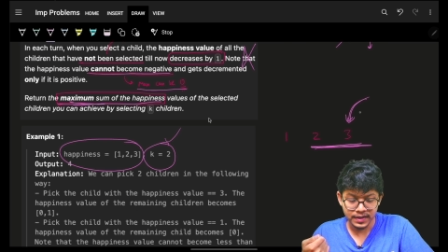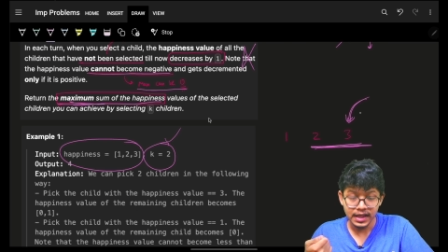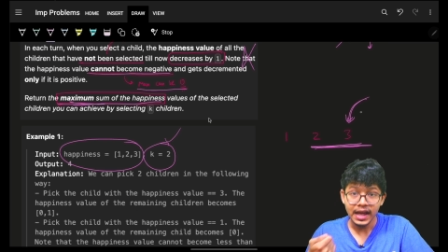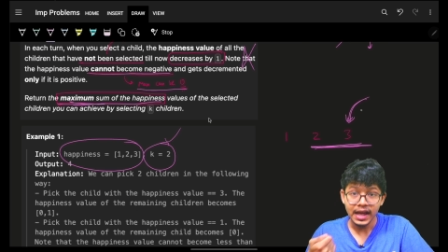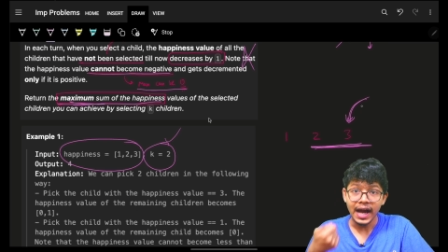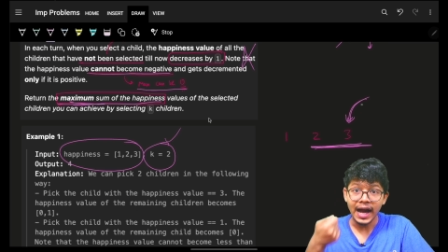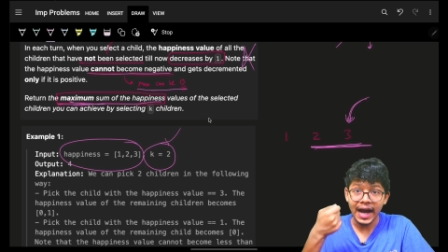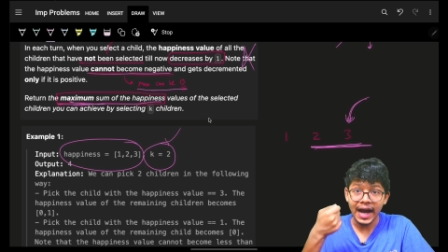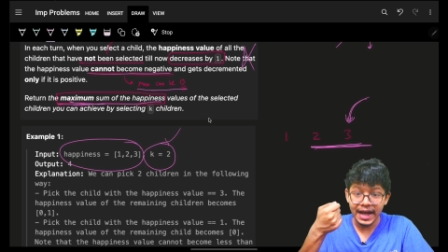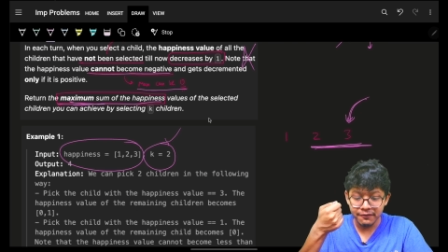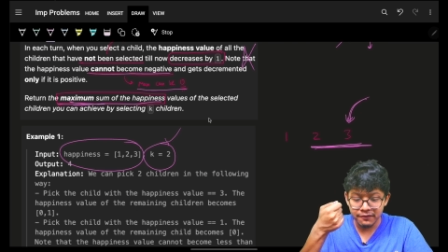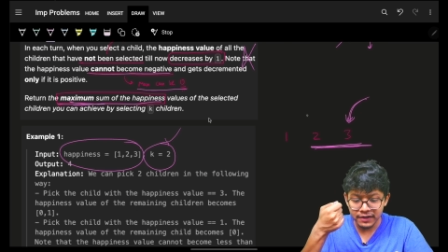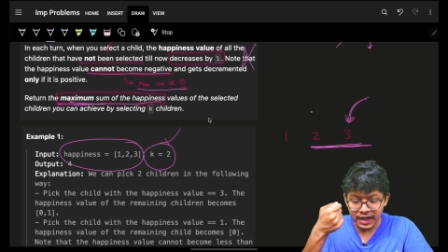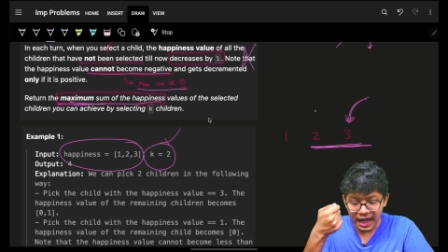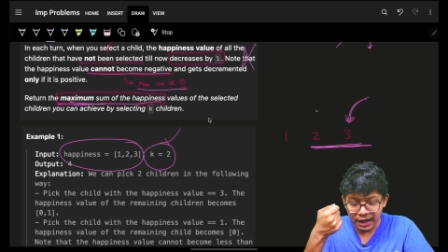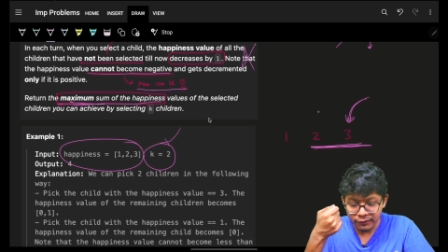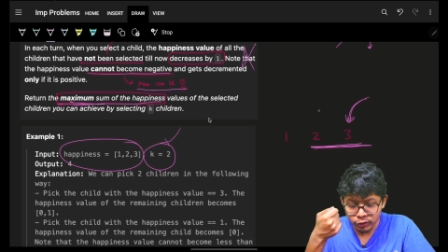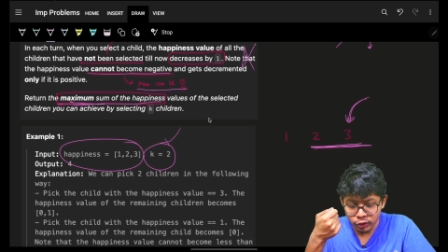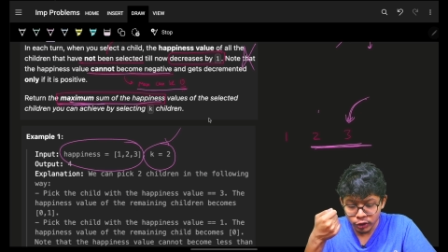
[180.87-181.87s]
I will
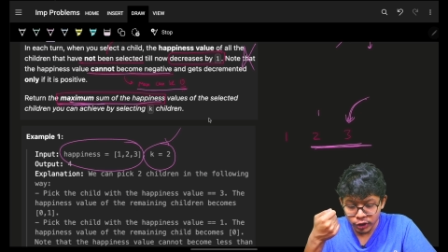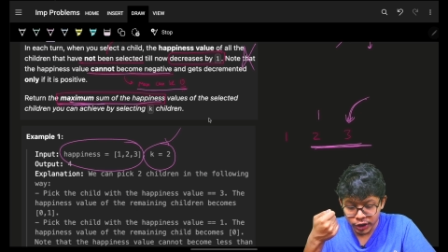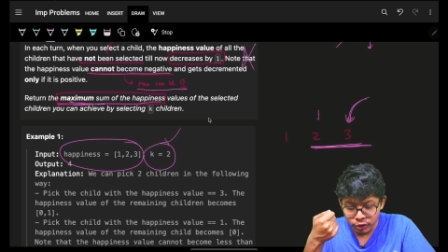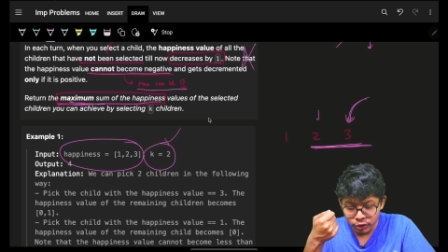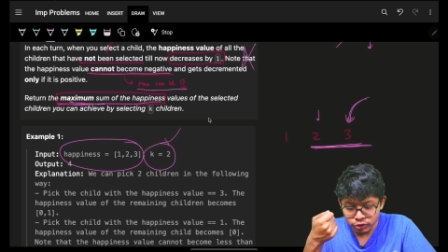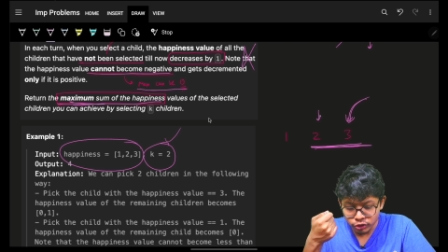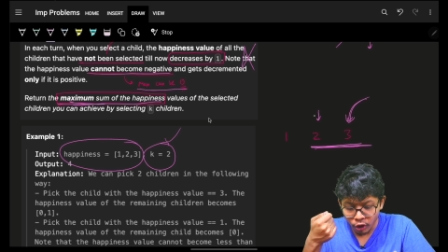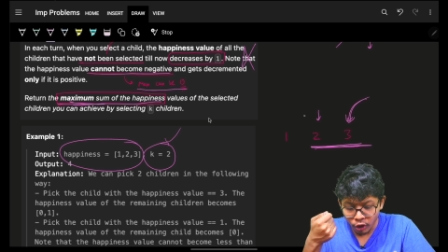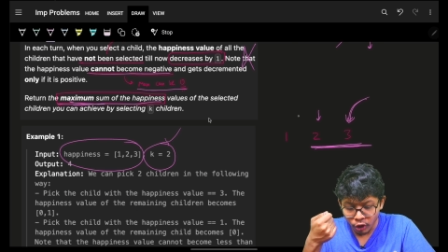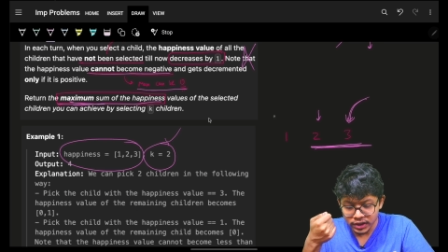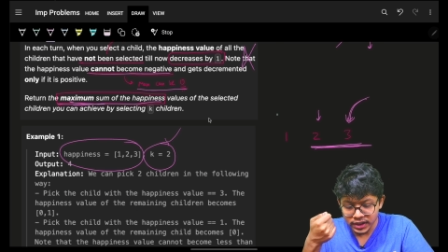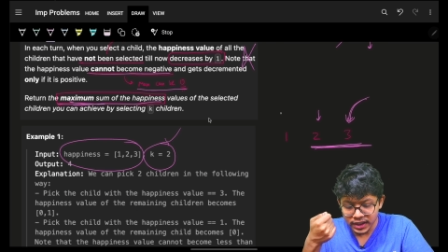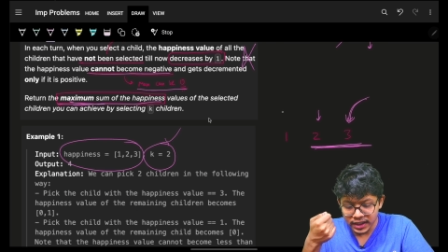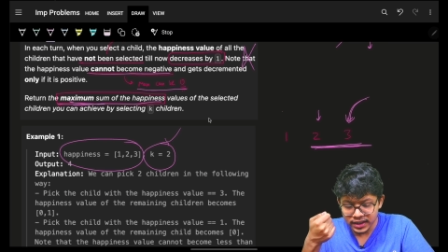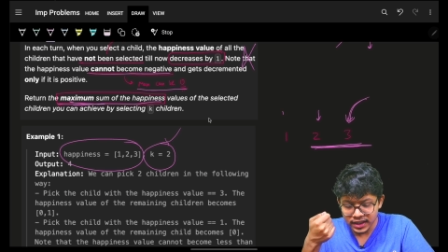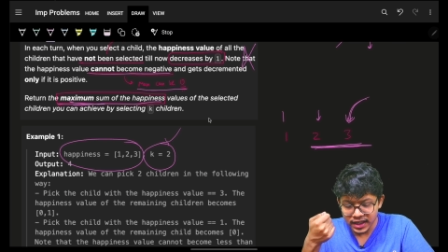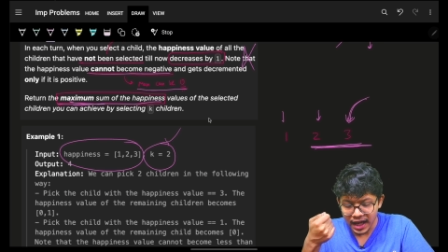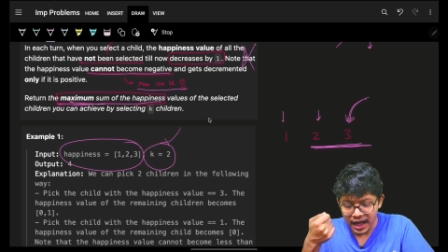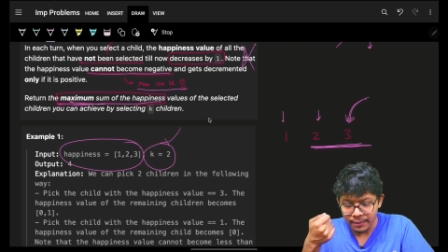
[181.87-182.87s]
have to reduce all the
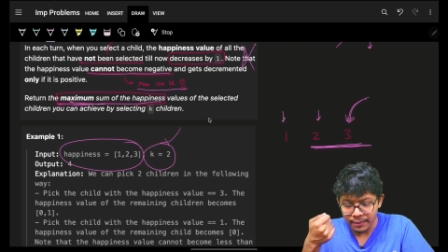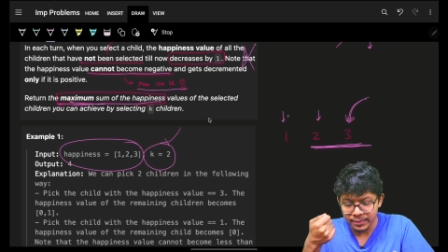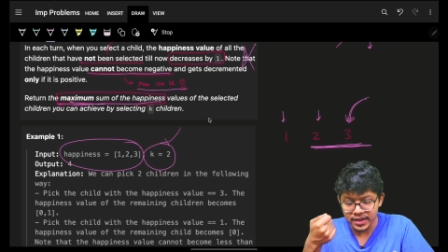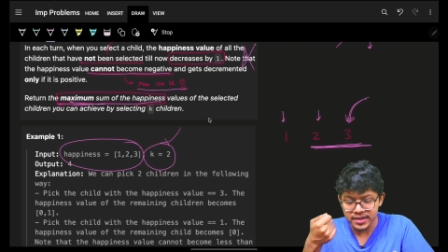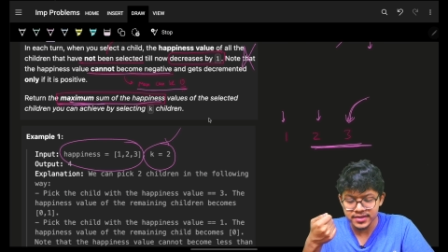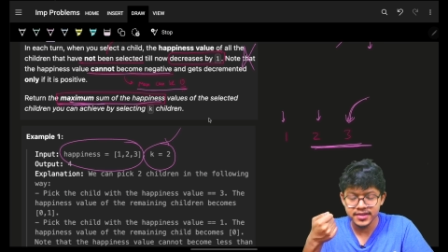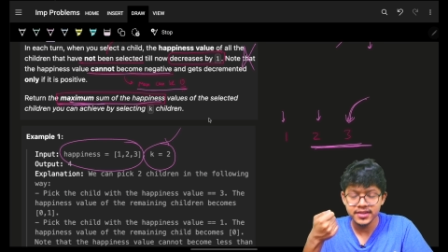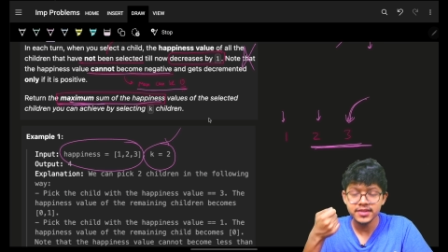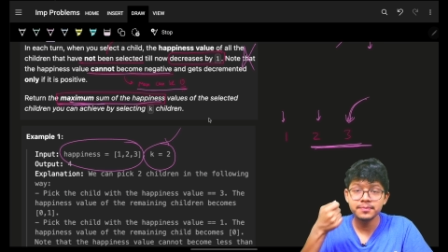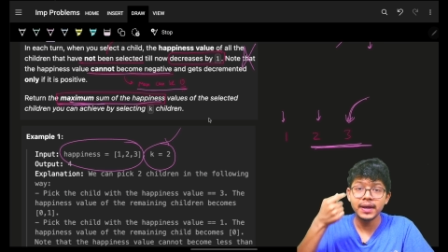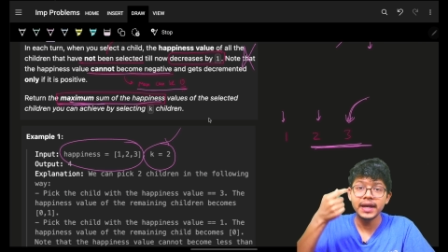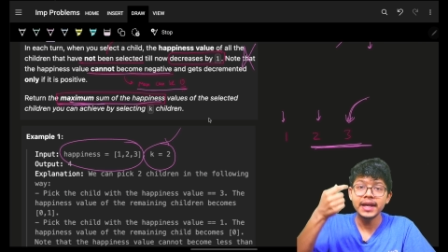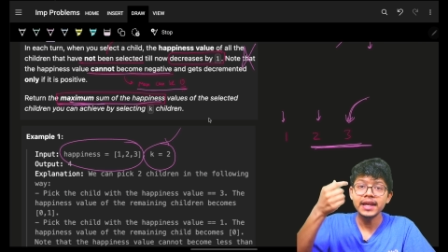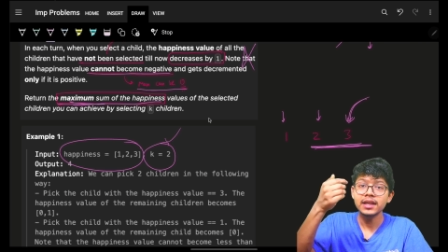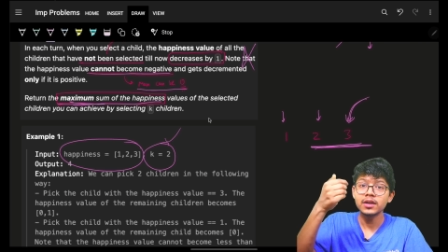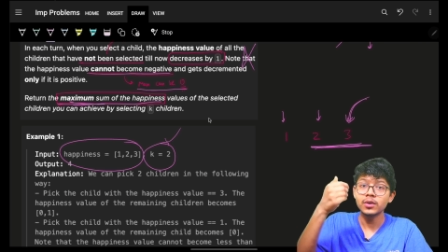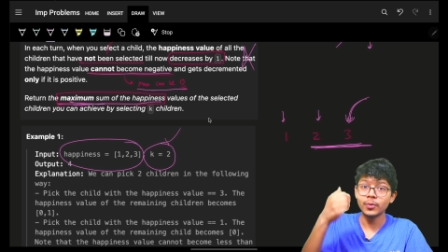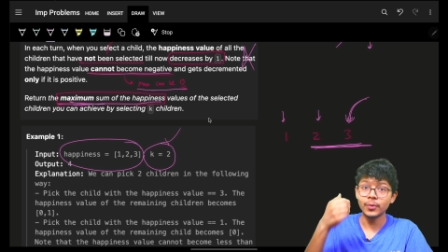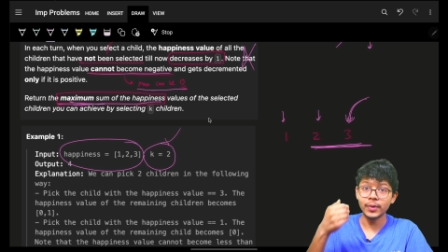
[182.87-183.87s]
other happinesses
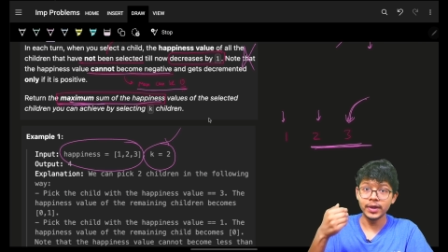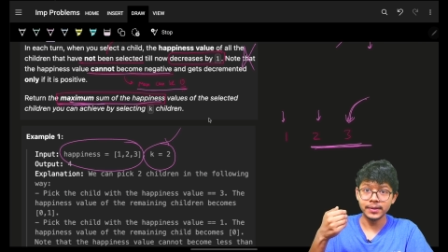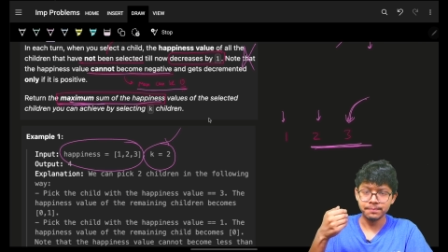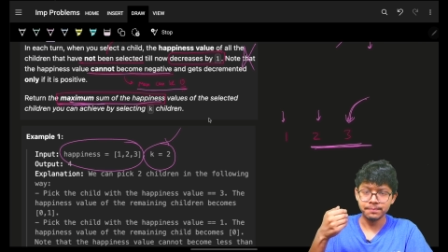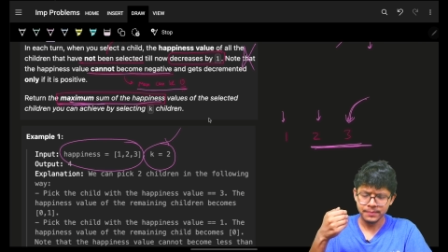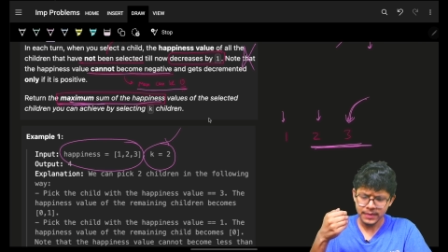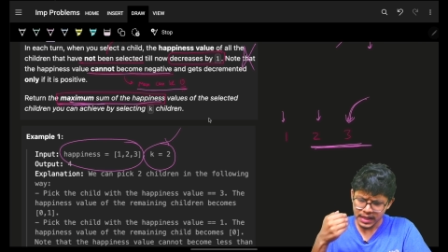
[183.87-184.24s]
by 1.